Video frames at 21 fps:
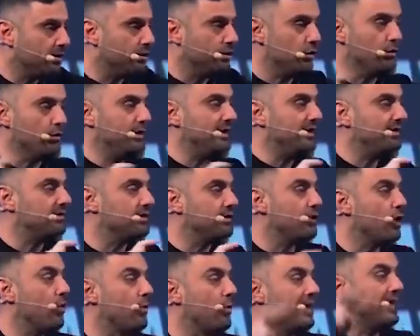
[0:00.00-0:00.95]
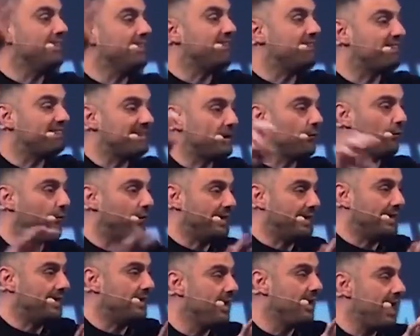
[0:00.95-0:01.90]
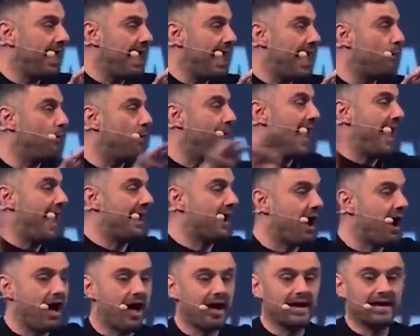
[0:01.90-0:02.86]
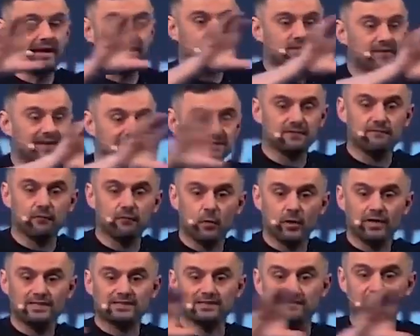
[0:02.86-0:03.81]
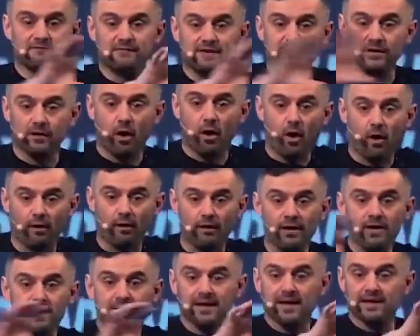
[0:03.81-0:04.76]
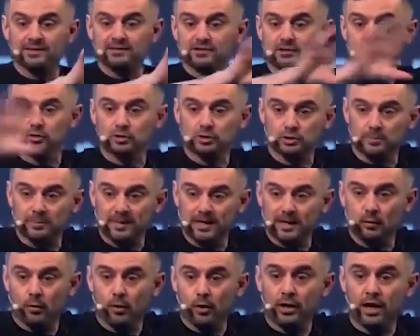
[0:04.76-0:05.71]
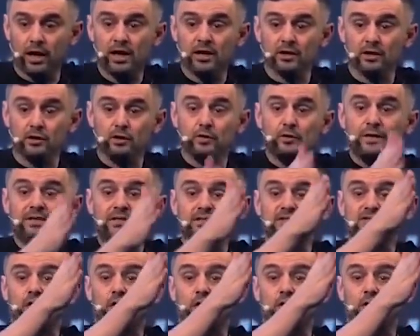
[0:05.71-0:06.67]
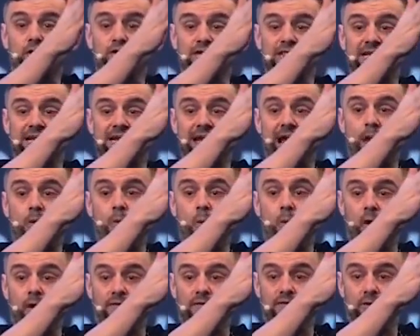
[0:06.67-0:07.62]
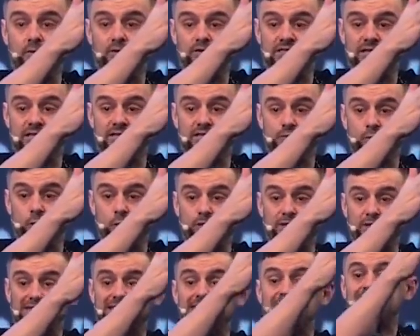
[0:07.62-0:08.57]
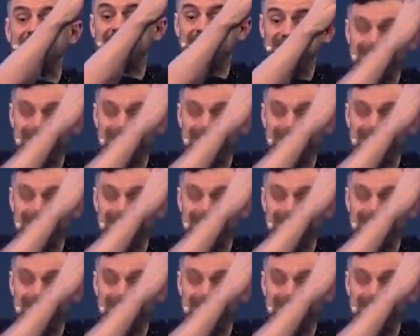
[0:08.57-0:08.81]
You don't need to know in theory how AI and Alexa voice and VR and social media work. You need to start understanding how one of those things works